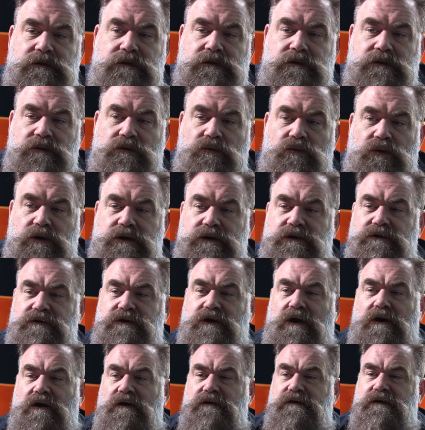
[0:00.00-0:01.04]
what do you
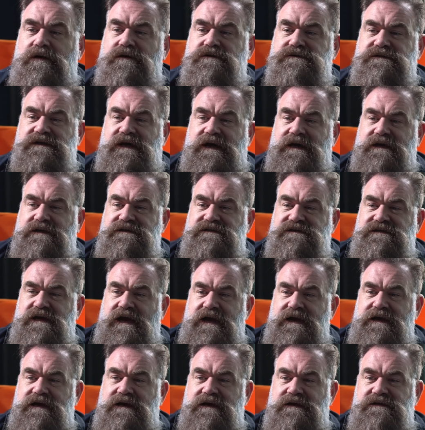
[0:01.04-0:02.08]
call those like
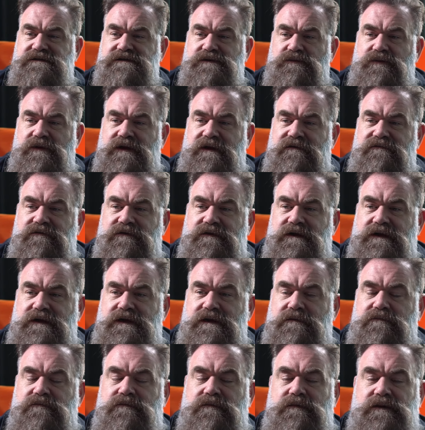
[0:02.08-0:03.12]
psychics or whatever that
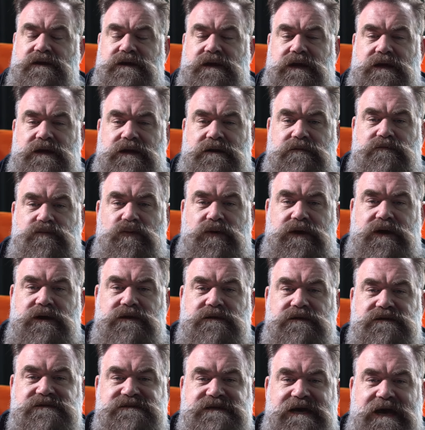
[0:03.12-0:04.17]
can bring
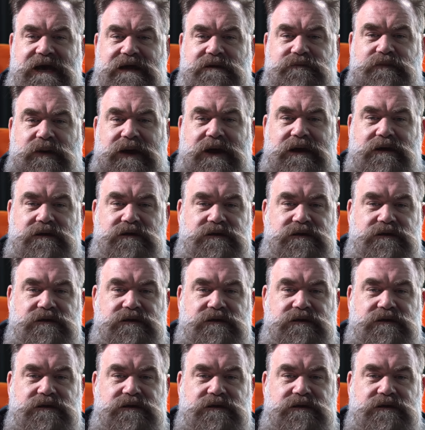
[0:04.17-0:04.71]
the dead back?